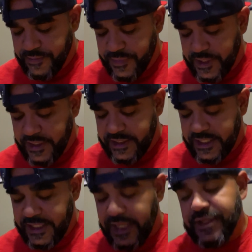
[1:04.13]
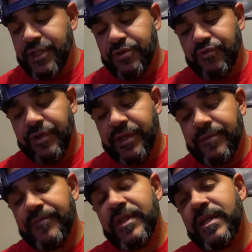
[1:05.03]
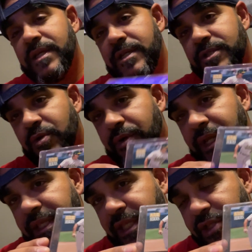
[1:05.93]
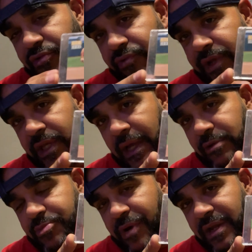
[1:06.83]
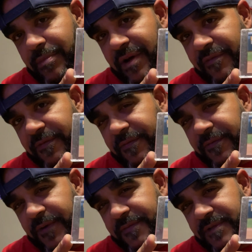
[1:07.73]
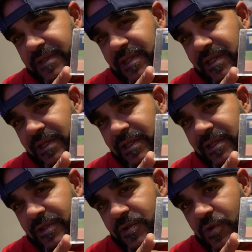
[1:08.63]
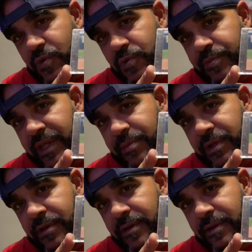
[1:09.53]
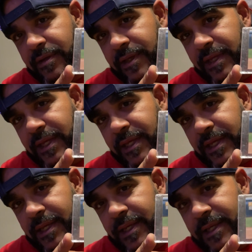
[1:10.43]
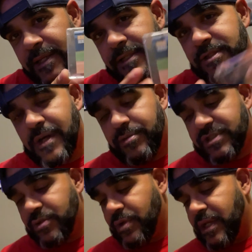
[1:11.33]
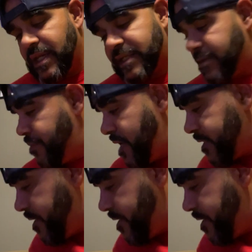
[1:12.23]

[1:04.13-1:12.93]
1993. So in 93, I was probably about 15 years old, maybe. So I was still collecting back